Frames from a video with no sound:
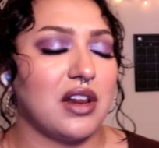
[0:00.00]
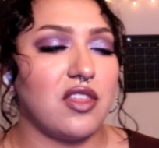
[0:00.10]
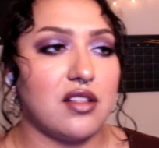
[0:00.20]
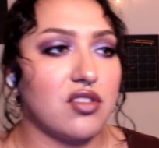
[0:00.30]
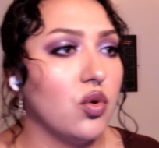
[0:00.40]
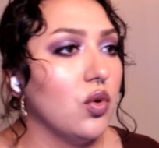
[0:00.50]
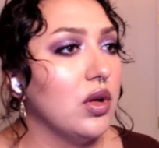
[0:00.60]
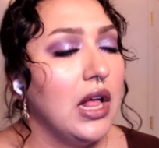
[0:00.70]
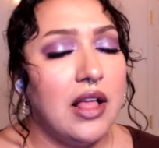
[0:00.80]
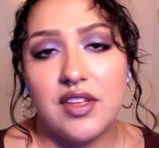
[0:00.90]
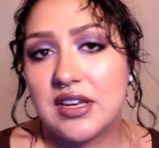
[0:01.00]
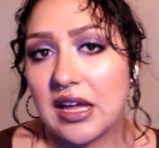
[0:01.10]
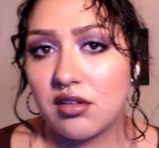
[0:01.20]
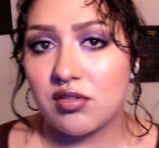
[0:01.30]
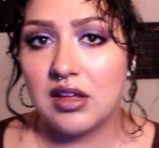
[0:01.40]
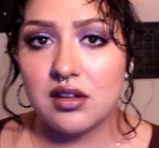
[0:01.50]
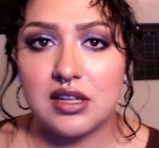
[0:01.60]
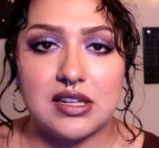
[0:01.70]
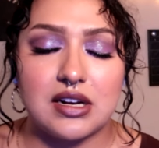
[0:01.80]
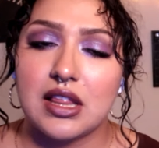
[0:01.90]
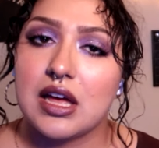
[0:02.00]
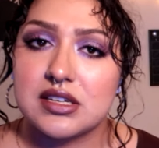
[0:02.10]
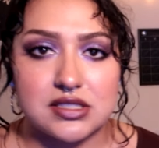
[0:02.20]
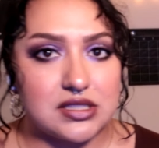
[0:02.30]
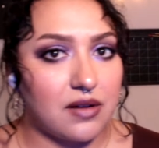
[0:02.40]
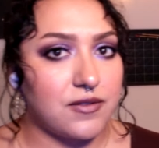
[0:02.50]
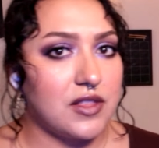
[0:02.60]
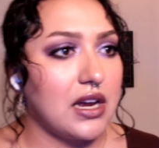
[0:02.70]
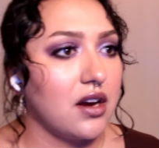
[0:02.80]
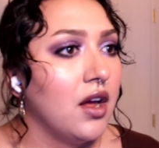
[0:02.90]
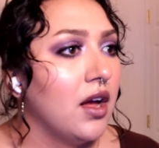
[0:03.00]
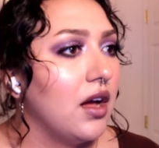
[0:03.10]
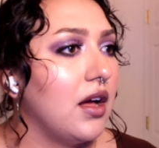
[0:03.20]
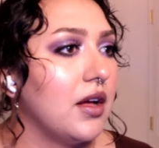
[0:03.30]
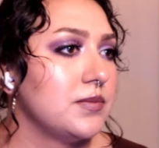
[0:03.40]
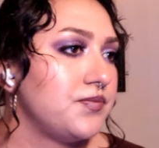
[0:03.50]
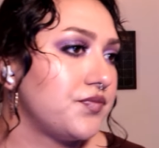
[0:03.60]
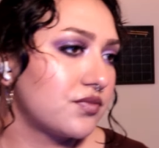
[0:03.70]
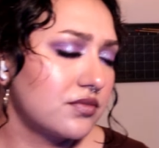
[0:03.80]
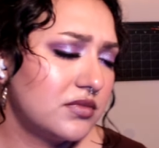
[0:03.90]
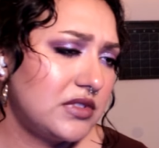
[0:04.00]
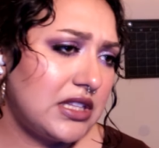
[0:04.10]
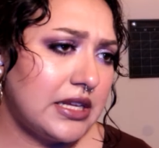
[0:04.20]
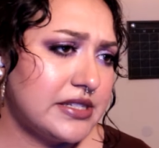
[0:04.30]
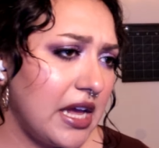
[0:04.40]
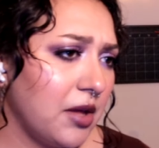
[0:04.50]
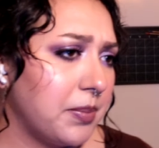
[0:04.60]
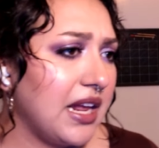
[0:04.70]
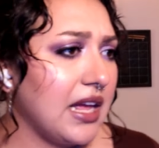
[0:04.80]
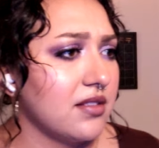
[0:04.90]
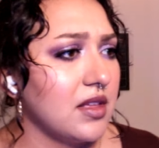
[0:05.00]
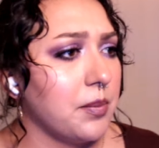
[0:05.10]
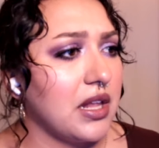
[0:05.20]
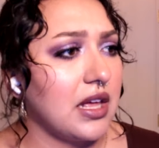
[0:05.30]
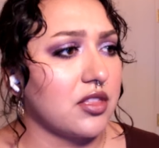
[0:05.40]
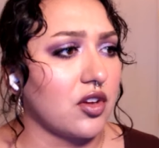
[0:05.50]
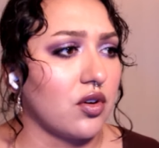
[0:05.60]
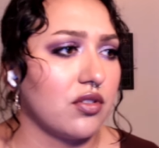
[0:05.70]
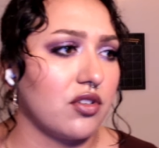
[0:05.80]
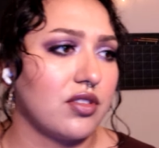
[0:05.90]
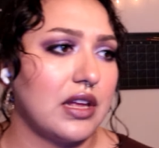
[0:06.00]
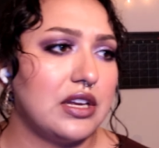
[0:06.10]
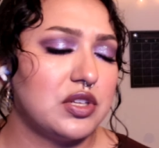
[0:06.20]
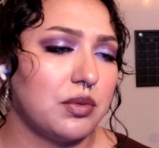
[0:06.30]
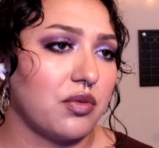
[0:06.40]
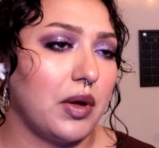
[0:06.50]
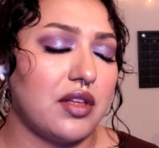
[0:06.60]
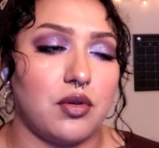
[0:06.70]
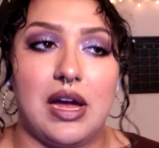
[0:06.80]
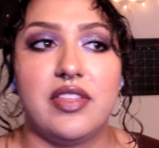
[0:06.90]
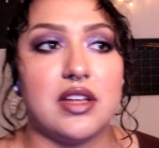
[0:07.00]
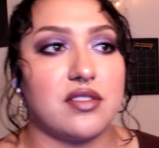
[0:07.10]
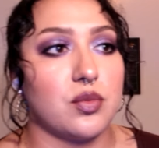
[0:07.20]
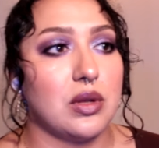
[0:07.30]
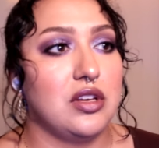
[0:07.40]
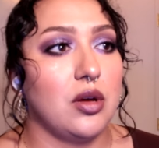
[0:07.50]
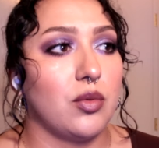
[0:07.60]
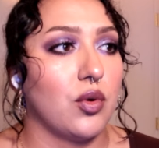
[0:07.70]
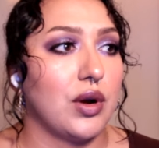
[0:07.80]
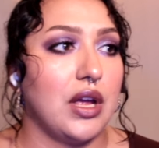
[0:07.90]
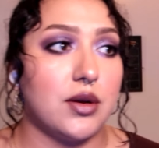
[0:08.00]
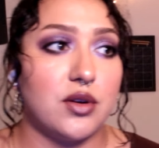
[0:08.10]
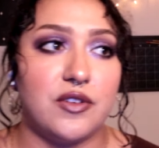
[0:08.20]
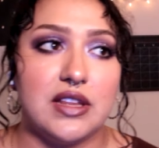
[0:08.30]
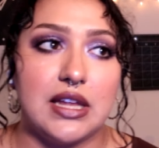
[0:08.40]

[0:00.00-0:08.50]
But I think it's cool. The dancers killed it, did a lot of stuff there. Um, to help enhance it, but like the girls are slaying too as well, so I think it's a really dope choreography.